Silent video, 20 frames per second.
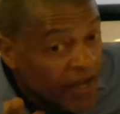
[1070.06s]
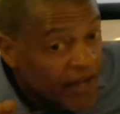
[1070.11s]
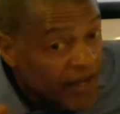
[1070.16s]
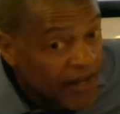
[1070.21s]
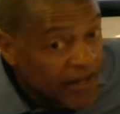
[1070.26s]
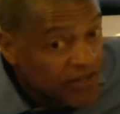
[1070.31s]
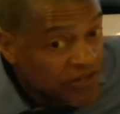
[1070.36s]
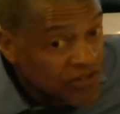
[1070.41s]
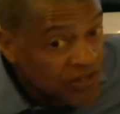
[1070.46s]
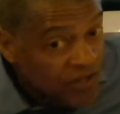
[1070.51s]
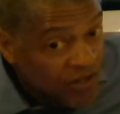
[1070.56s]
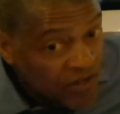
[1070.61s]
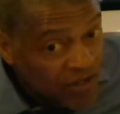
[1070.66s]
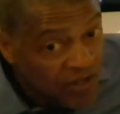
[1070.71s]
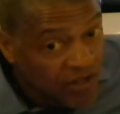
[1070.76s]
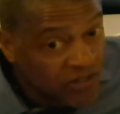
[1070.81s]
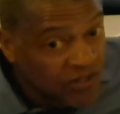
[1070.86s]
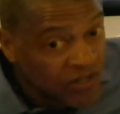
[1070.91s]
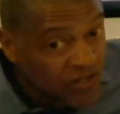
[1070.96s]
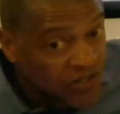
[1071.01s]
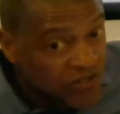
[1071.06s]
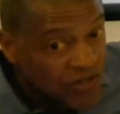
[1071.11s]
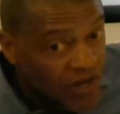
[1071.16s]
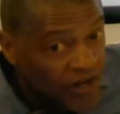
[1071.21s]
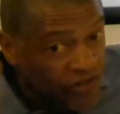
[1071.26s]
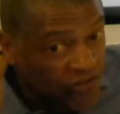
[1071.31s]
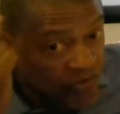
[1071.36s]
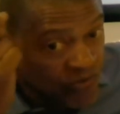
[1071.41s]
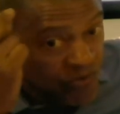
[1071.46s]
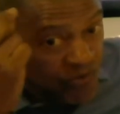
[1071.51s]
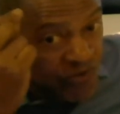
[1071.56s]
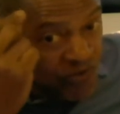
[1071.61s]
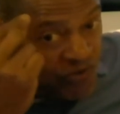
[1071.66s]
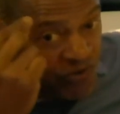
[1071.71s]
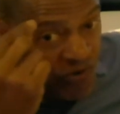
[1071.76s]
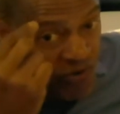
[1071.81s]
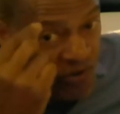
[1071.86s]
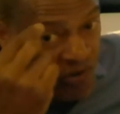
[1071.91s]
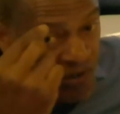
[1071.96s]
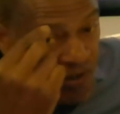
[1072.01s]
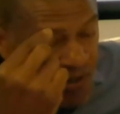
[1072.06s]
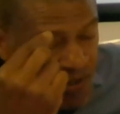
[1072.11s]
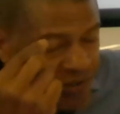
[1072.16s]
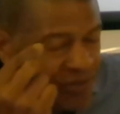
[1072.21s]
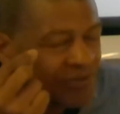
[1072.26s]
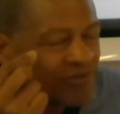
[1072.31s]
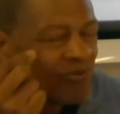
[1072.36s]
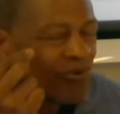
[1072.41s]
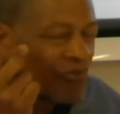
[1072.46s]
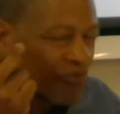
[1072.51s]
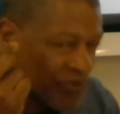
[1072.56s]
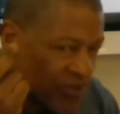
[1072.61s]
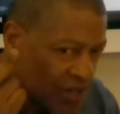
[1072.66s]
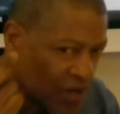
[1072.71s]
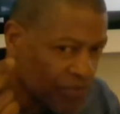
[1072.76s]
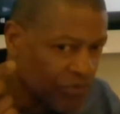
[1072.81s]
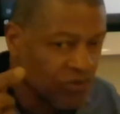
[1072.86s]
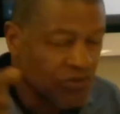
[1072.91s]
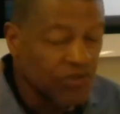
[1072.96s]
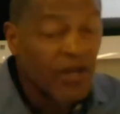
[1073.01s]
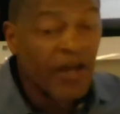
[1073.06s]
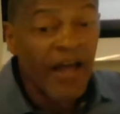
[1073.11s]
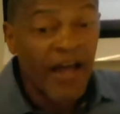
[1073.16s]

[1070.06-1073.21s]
and as the testosterone circulates, or receptors,